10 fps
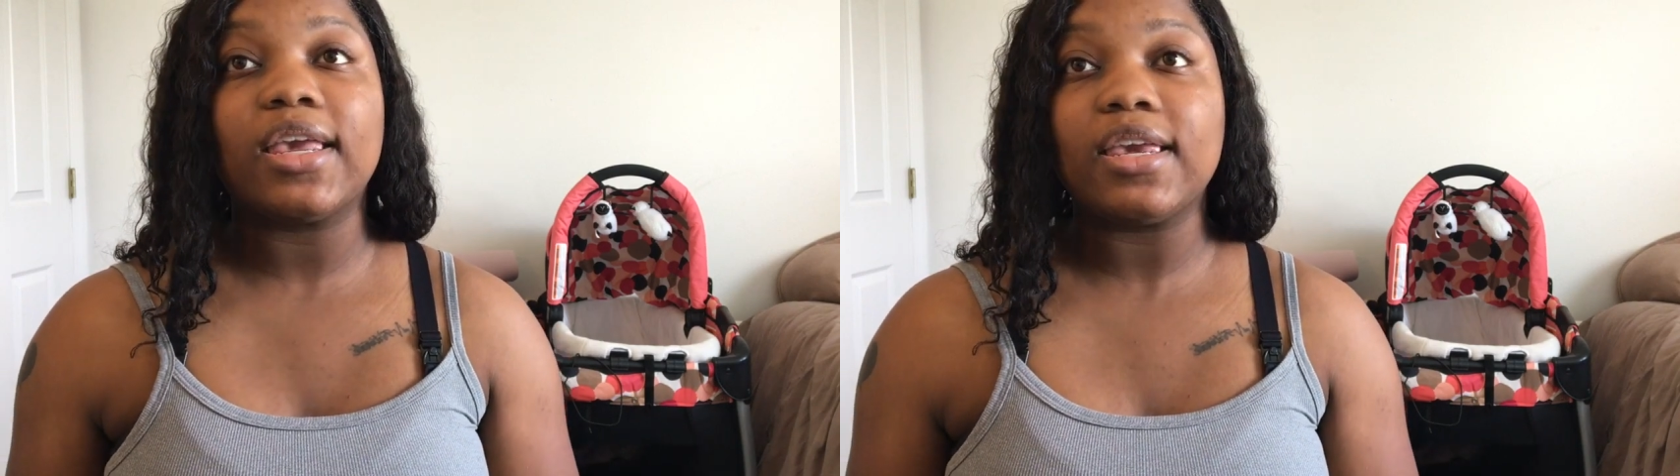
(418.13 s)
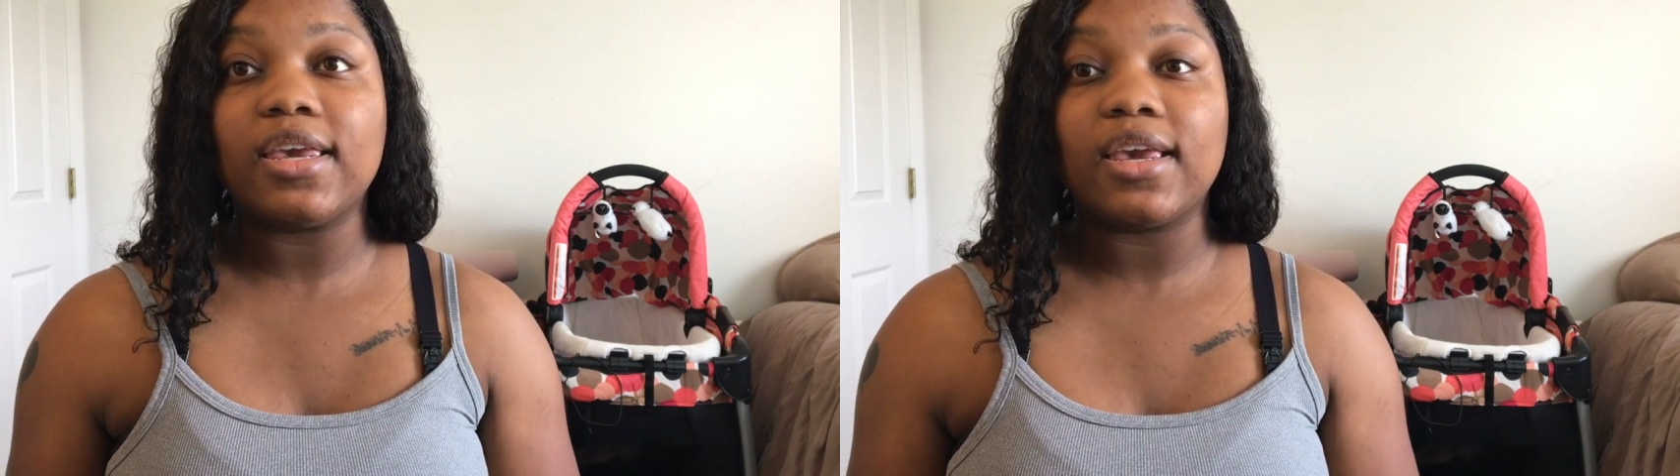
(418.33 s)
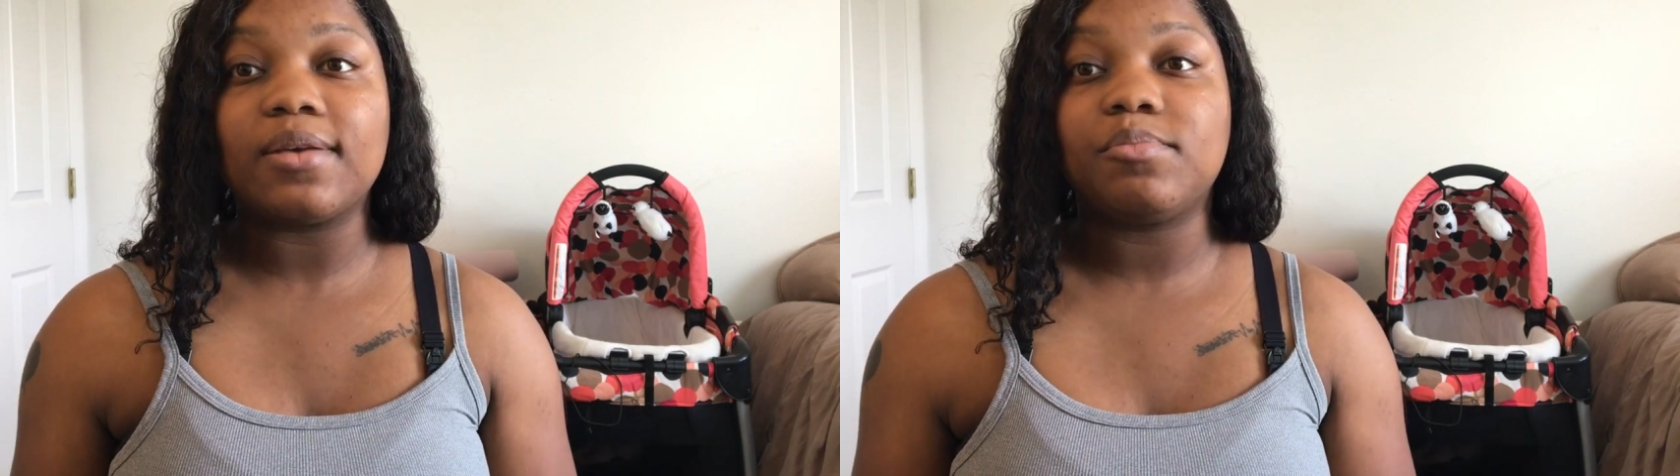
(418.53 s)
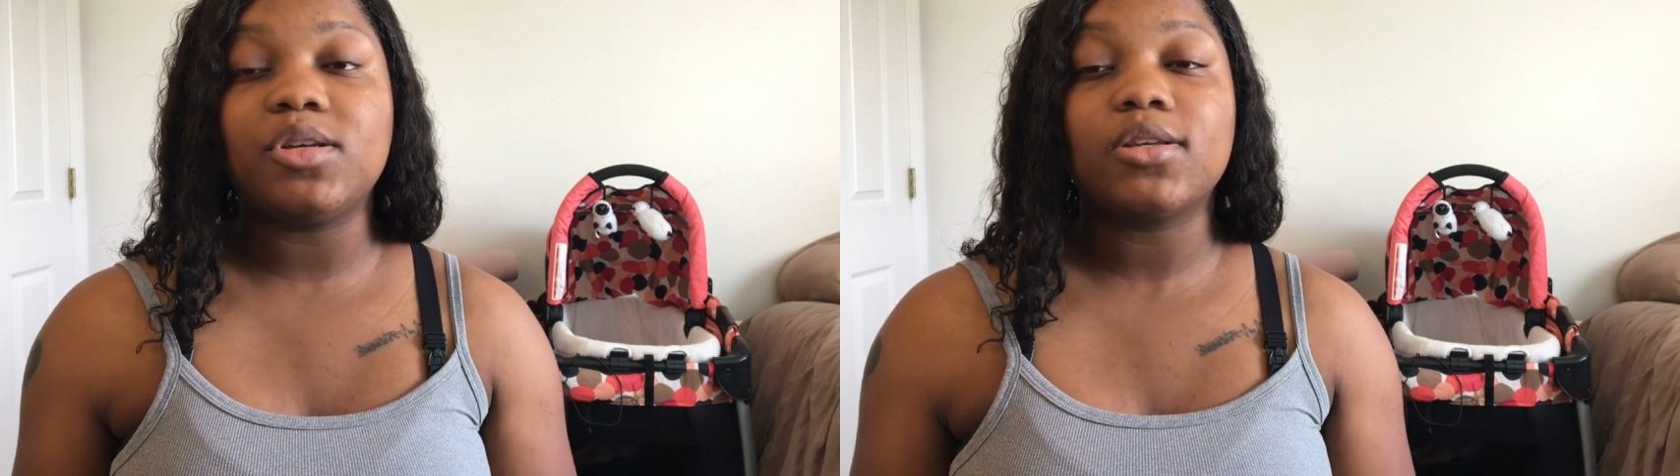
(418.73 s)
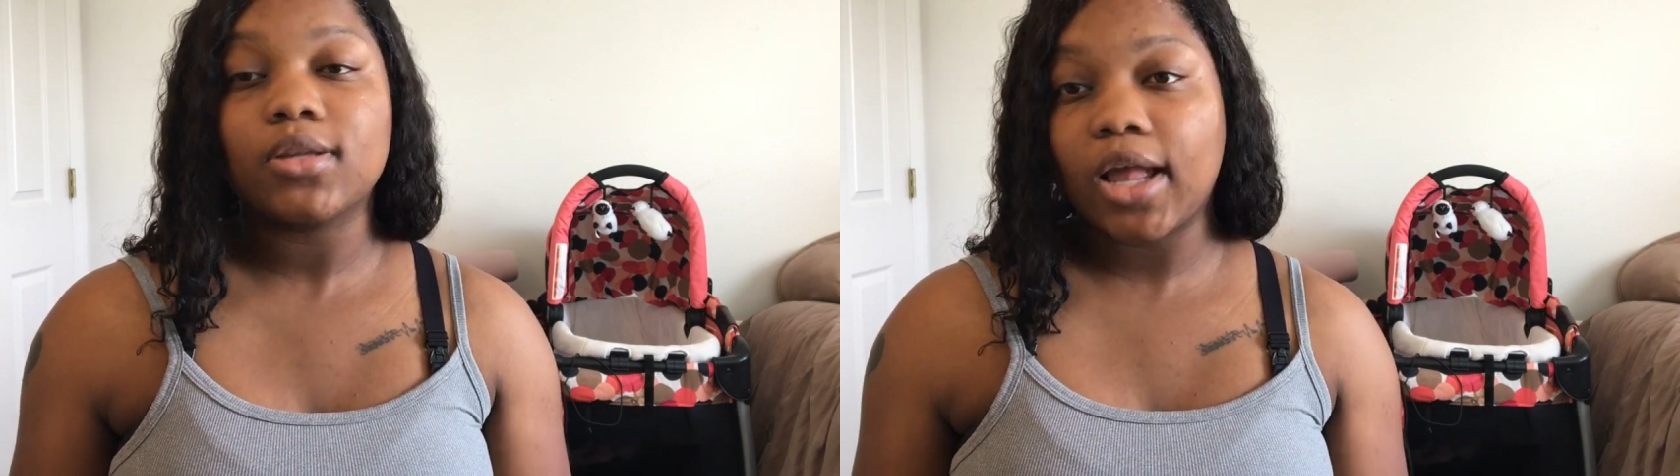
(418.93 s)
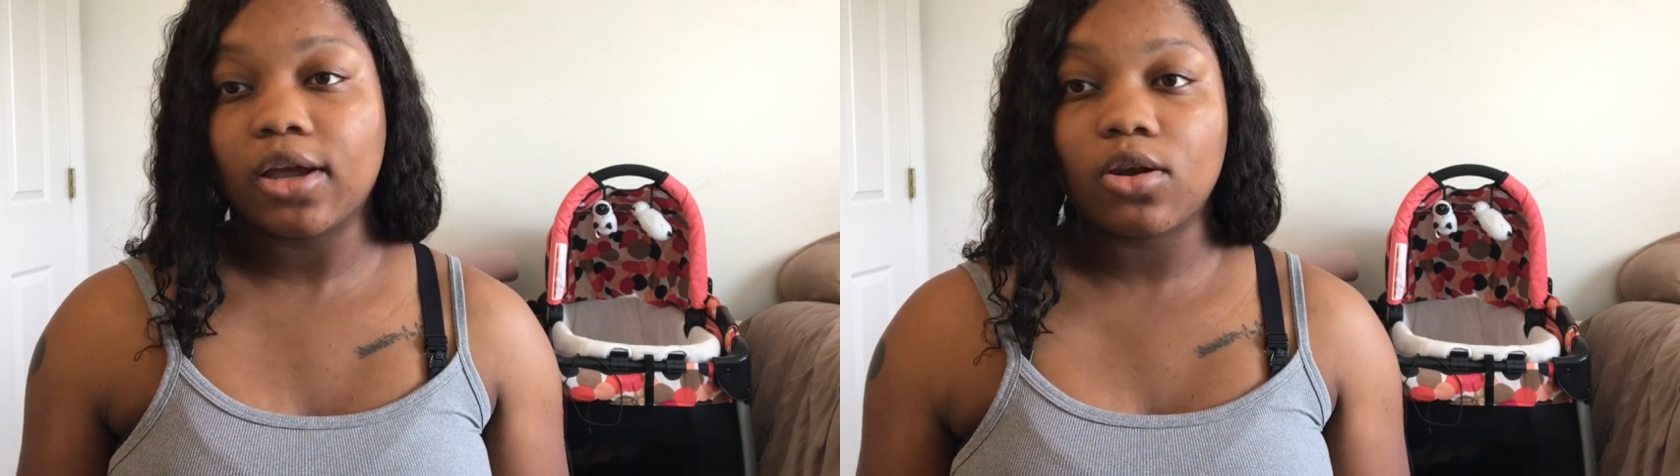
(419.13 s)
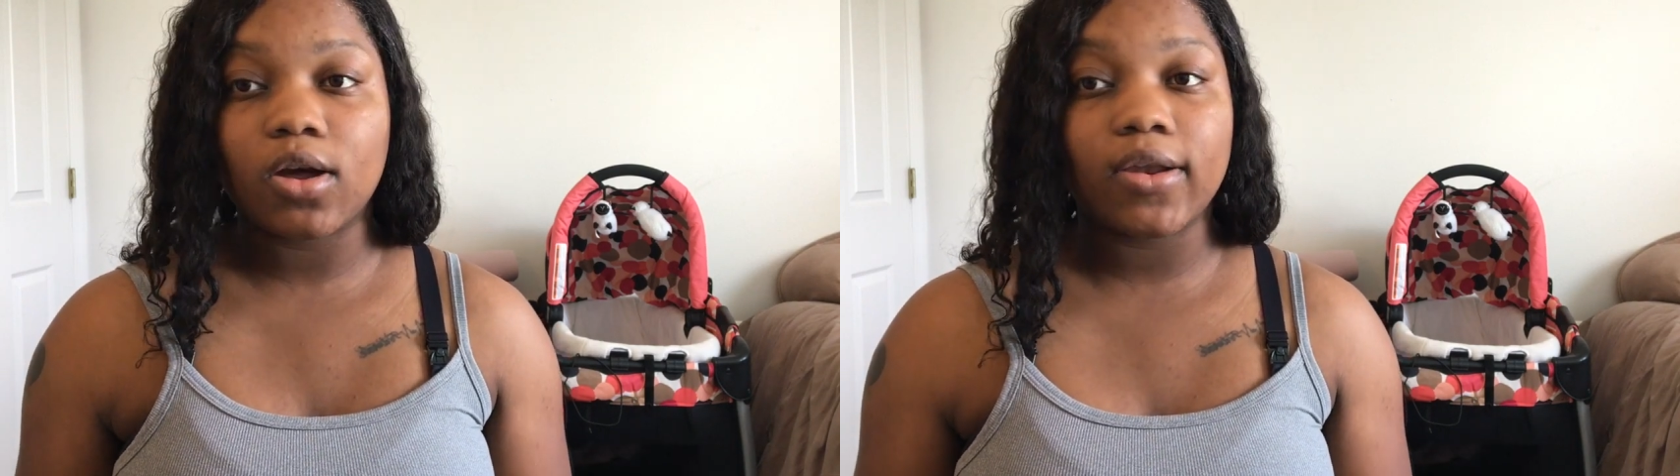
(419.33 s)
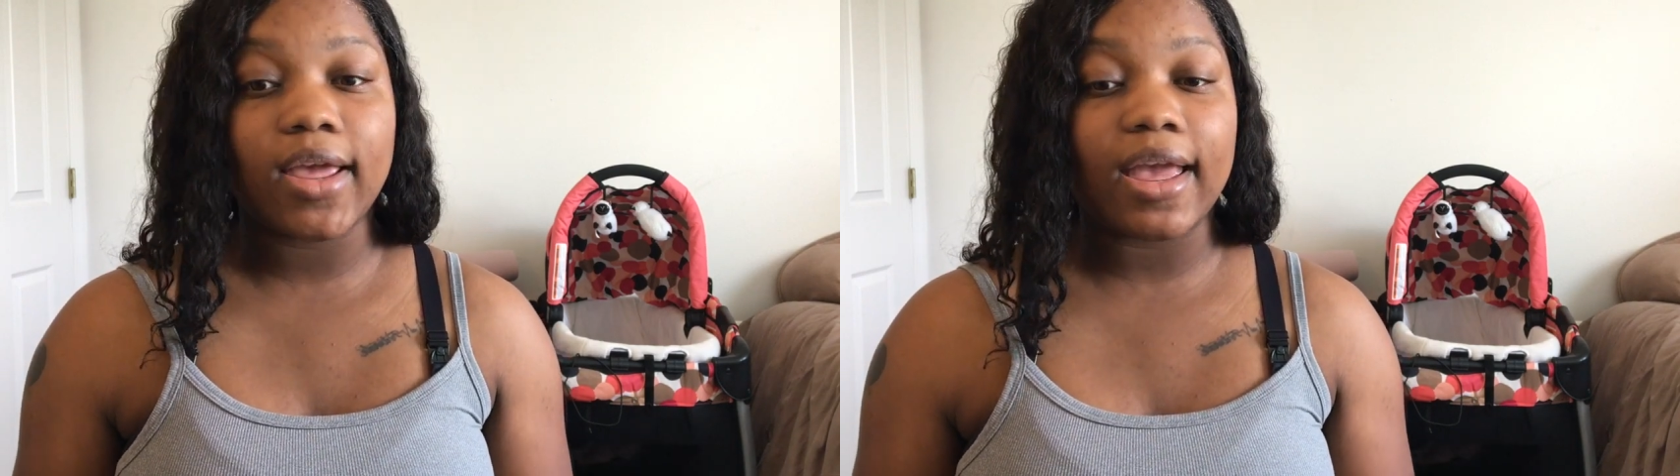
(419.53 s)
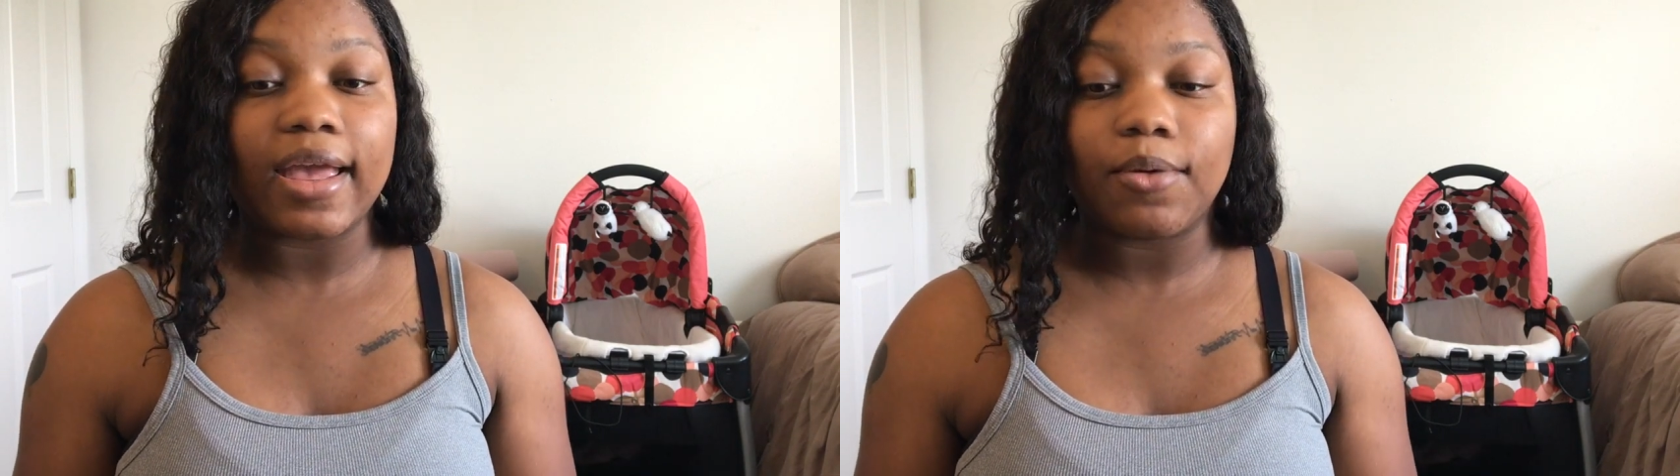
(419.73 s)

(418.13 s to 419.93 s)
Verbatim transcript: eat and be snacking all day.